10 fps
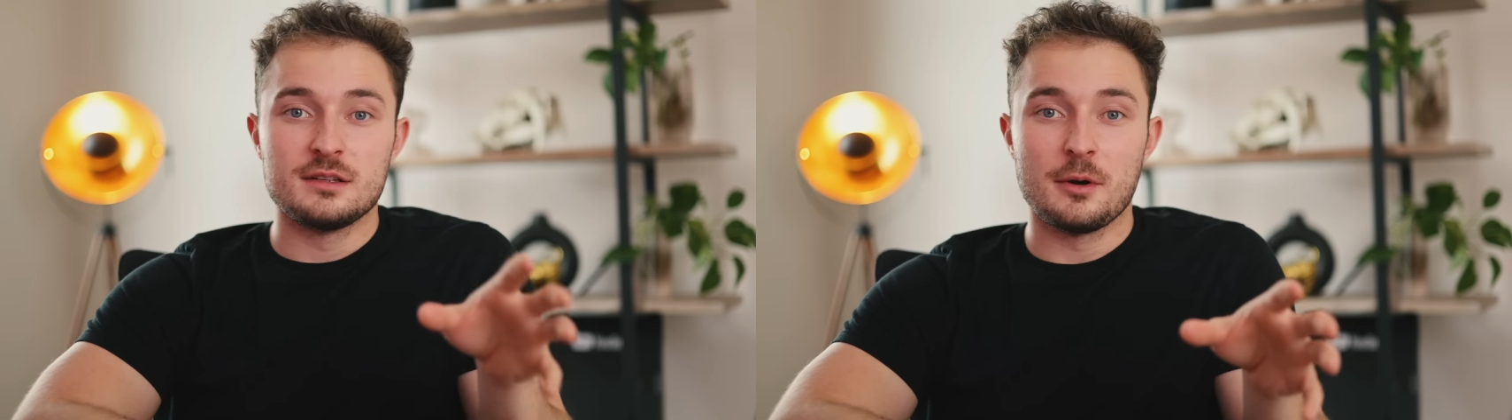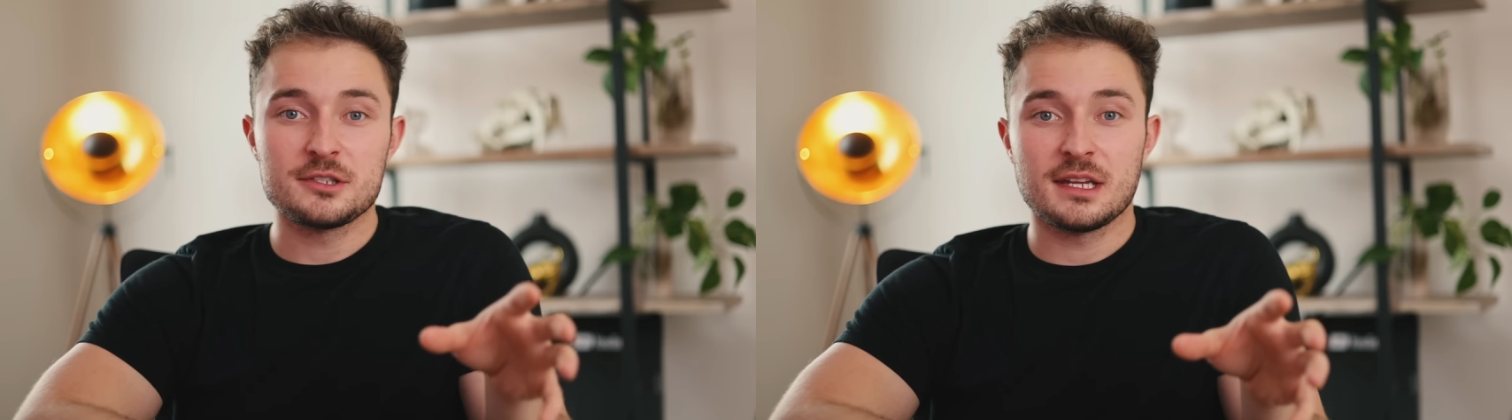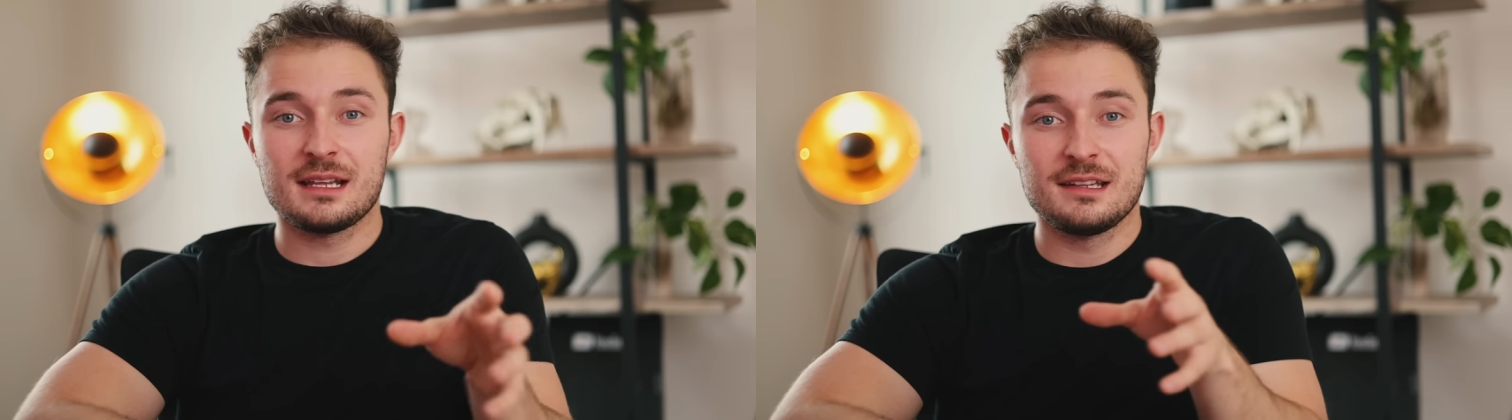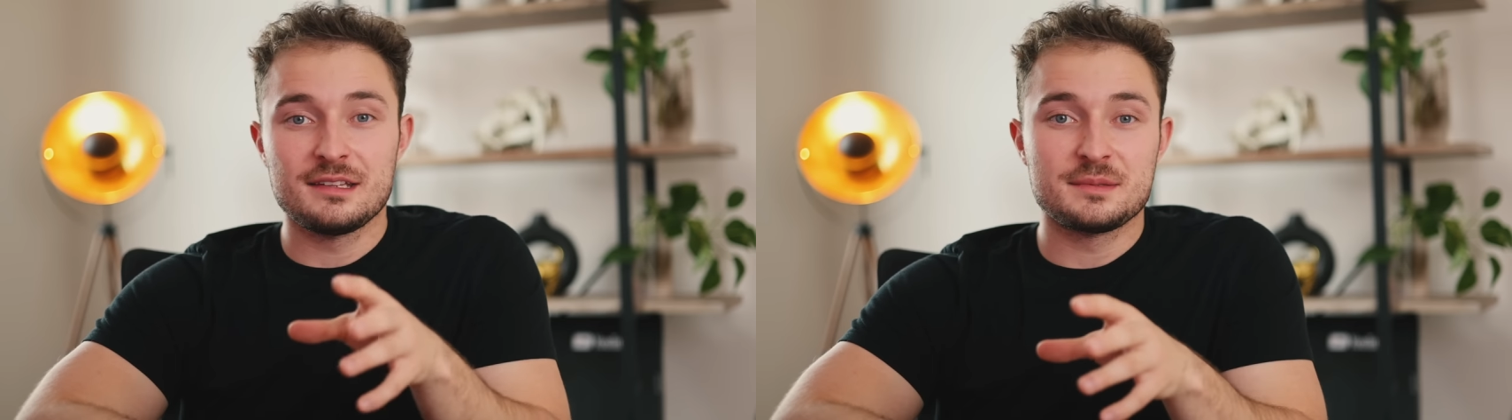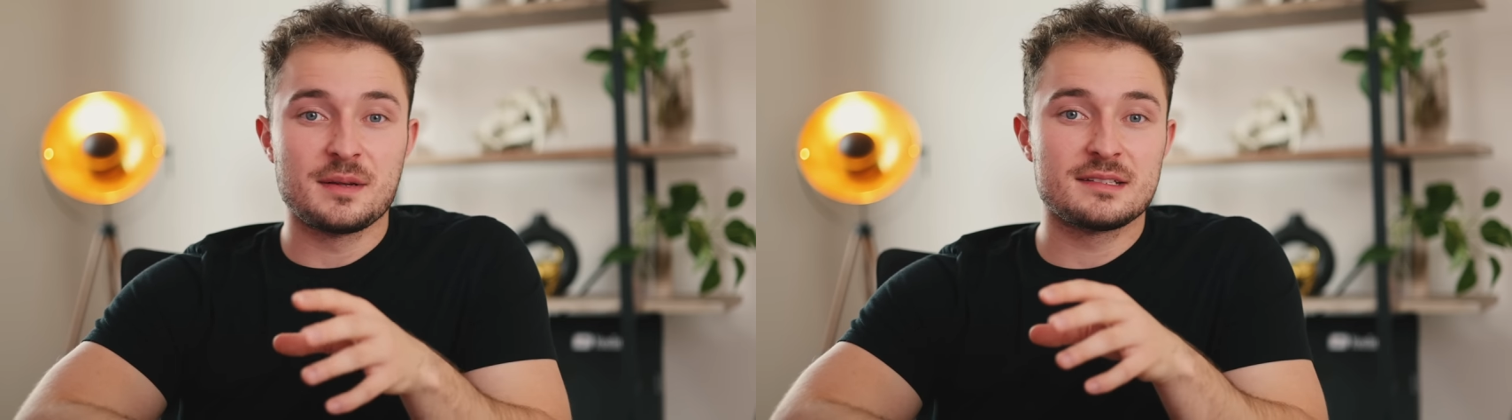Now, most likely
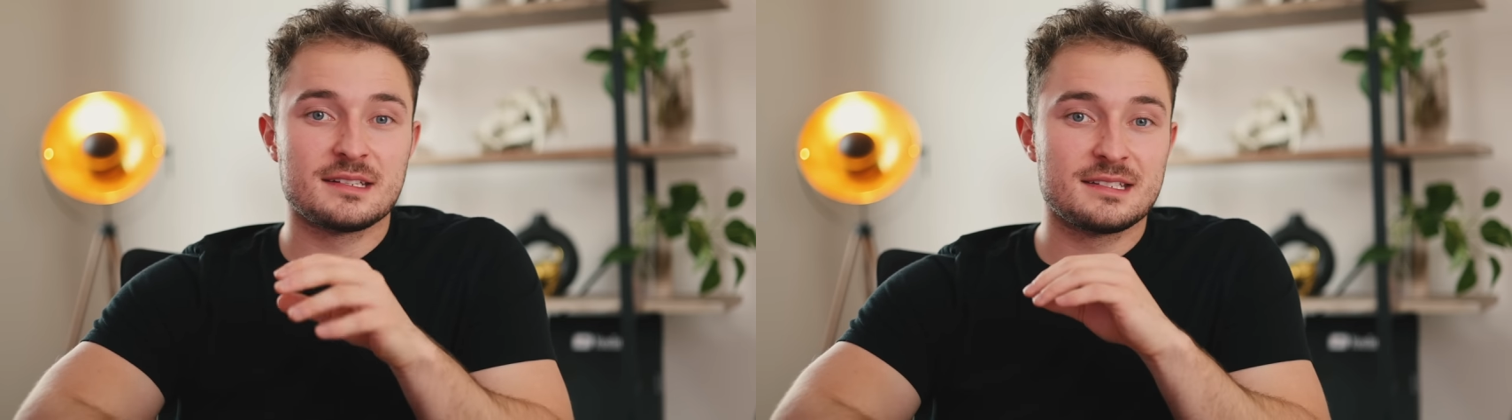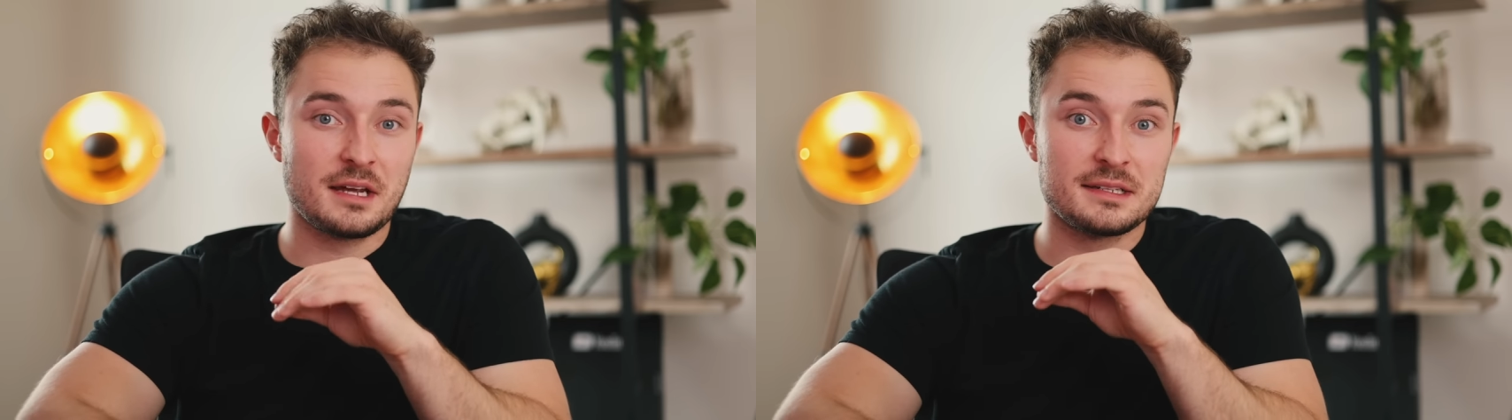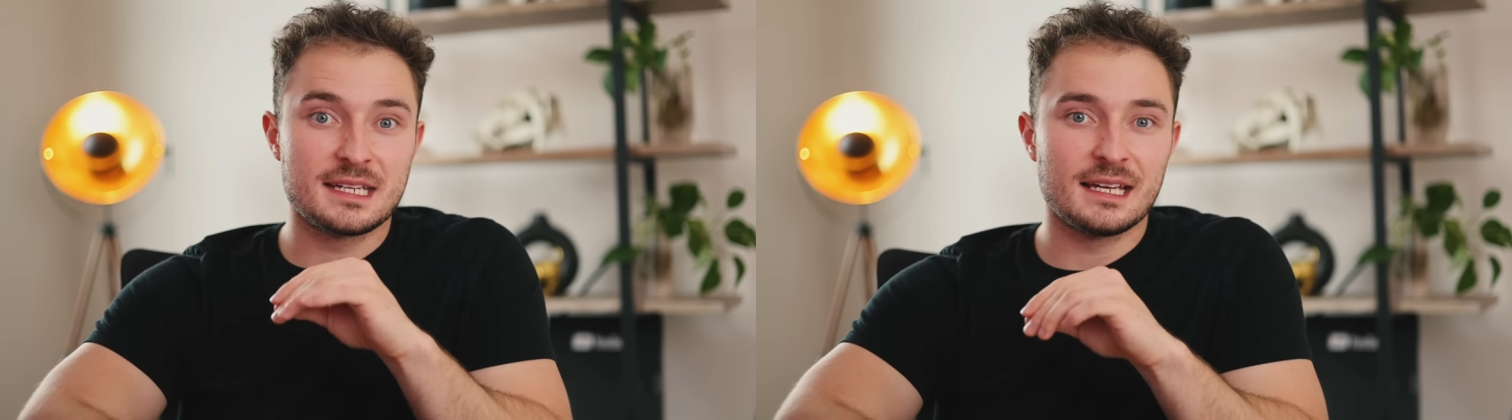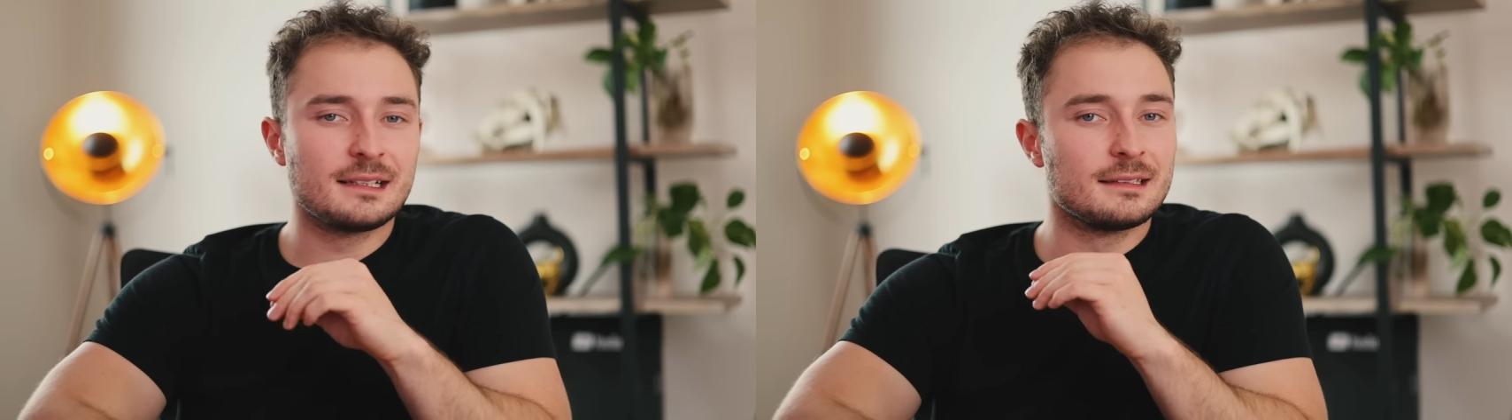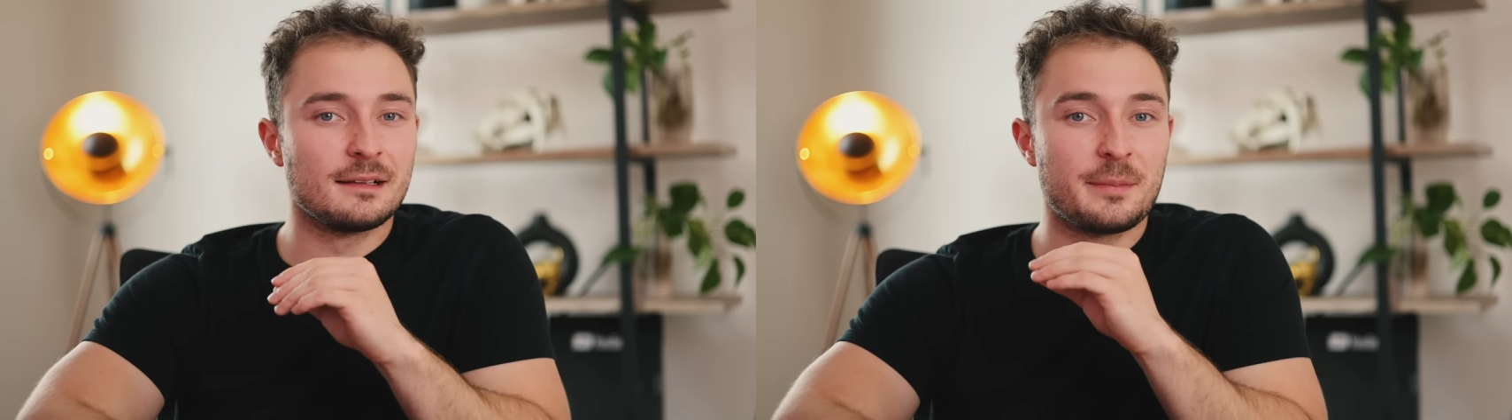this business does get
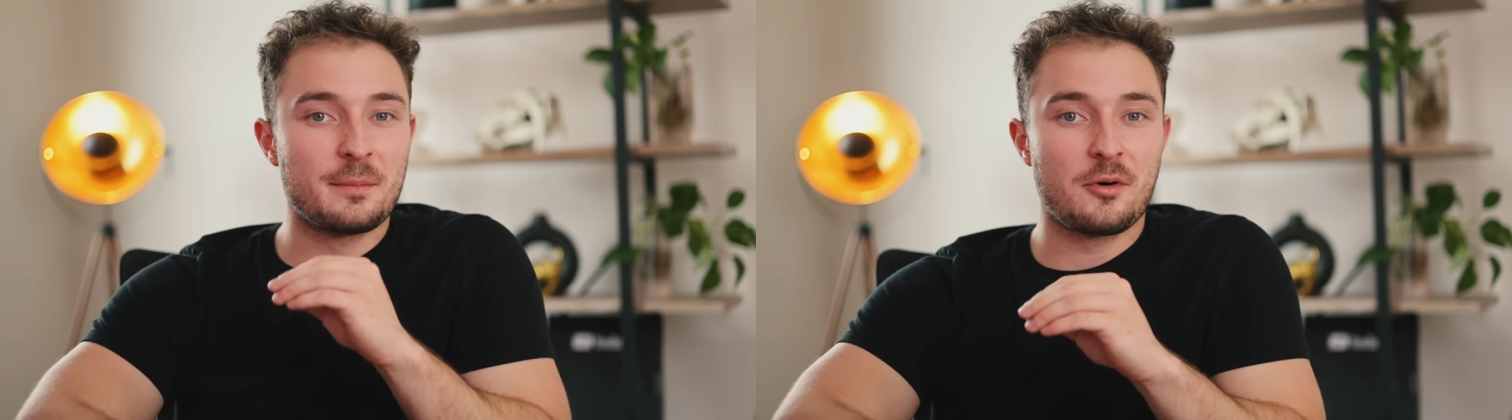a little bit